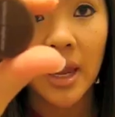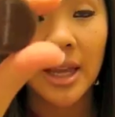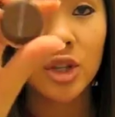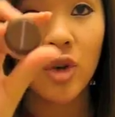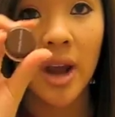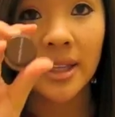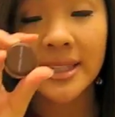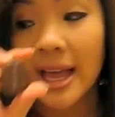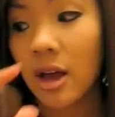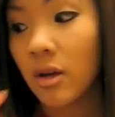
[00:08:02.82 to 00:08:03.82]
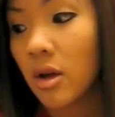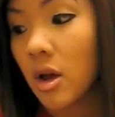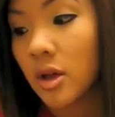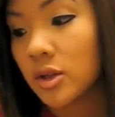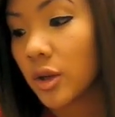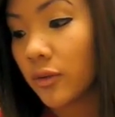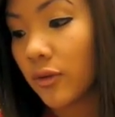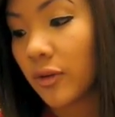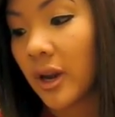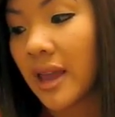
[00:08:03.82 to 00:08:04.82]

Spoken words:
and try these out, totally for free,